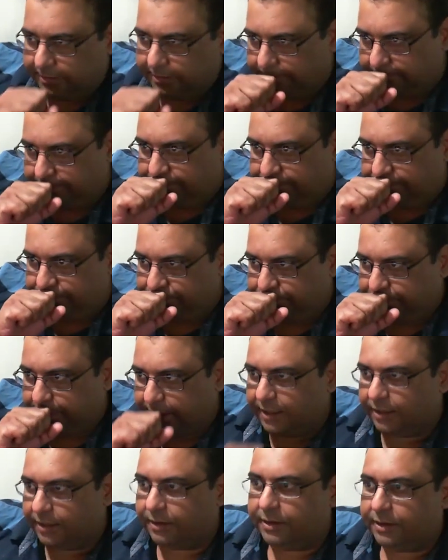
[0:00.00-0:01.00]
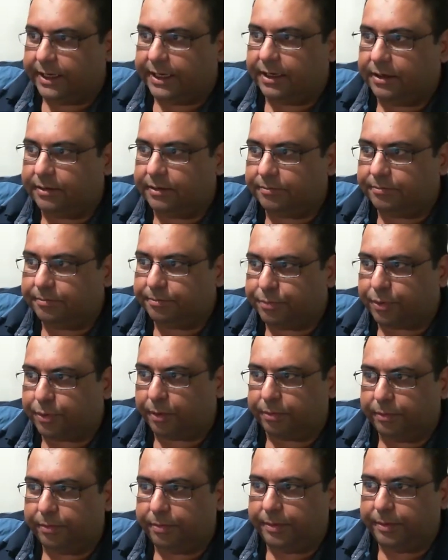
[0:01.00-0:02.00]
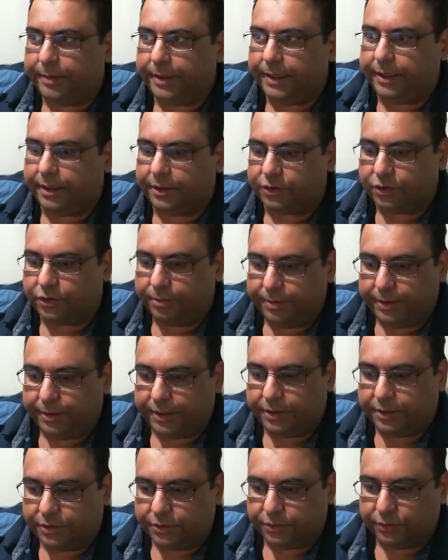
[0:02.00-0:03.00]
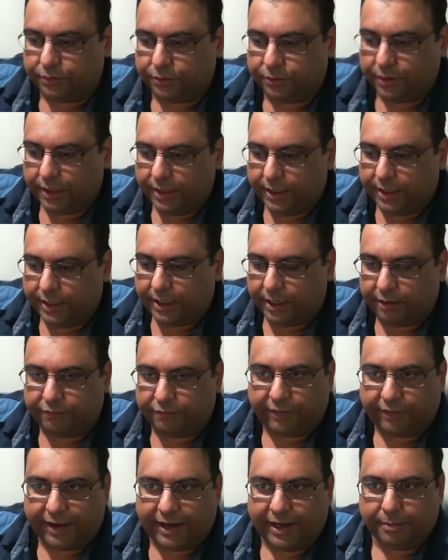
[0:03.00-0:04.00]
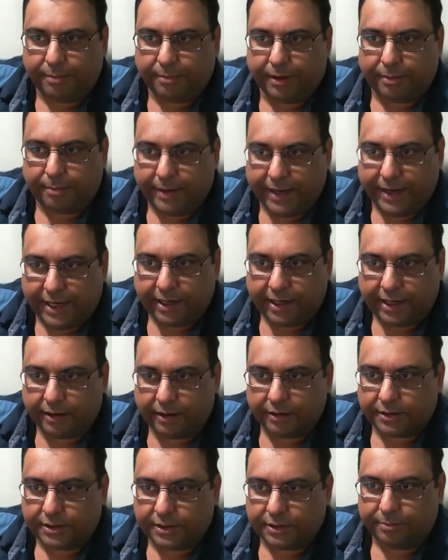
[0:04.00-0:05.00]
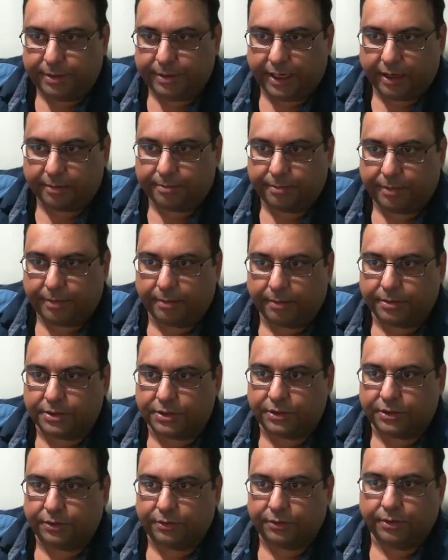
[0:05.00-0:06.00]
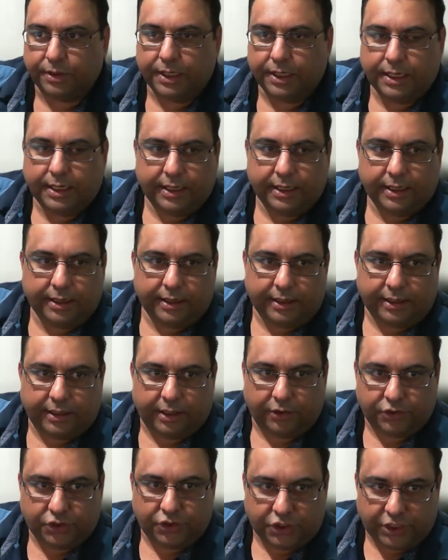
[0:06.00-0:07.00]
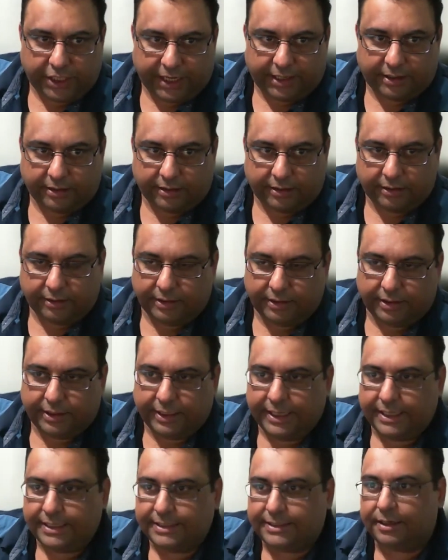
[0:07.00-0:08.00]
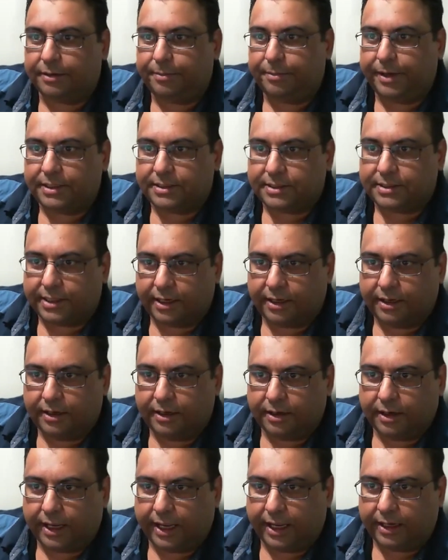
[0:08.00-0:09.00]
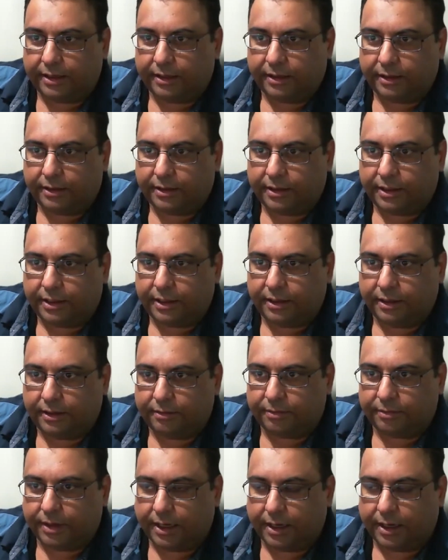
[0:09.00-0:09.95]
can probably be attributed to a failure by the media to be able to, check the things that are being said and the